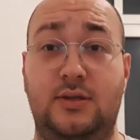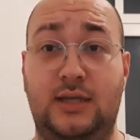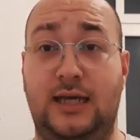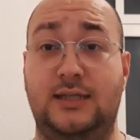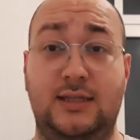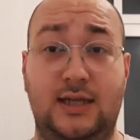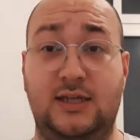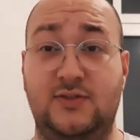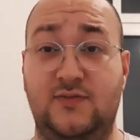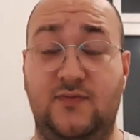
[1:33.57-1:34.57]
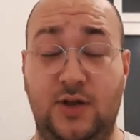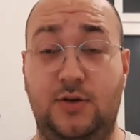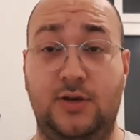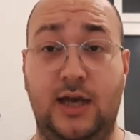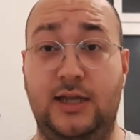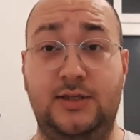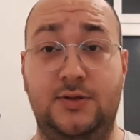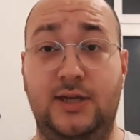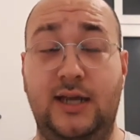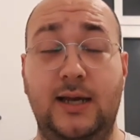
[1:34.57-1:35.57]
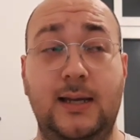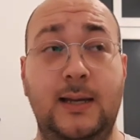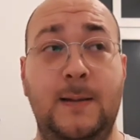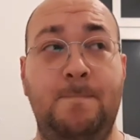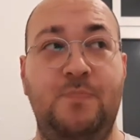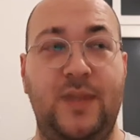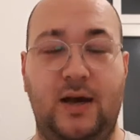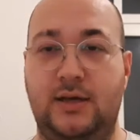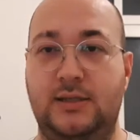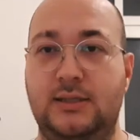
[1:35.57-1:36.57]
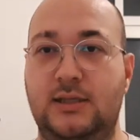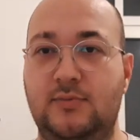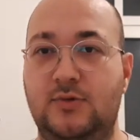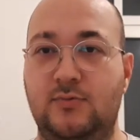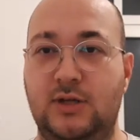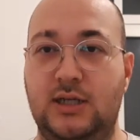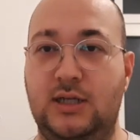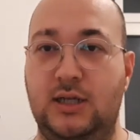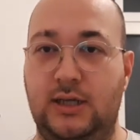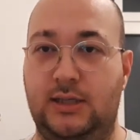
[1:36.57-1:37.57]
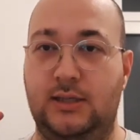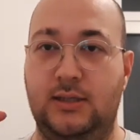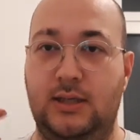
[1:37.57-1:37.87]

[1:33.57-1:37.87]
yesterday's vlog entry, I seemed really like